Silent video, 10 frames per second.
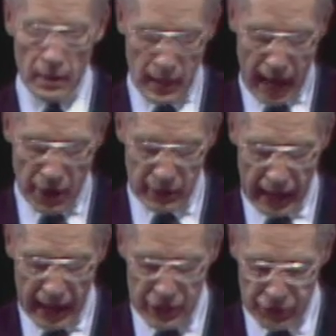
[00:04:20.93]
Our
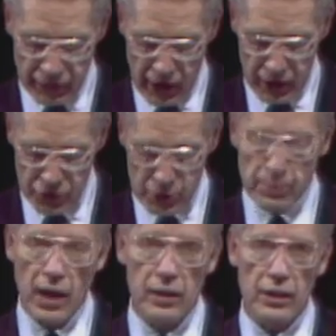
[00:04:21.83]
gaze falls
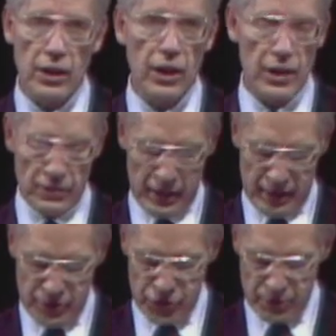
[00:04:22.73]
upon
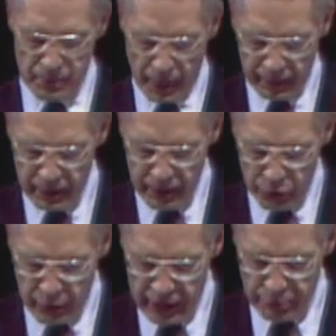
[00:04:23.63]
Carthage,
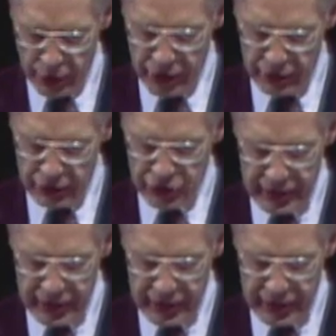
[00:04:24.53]
where murderous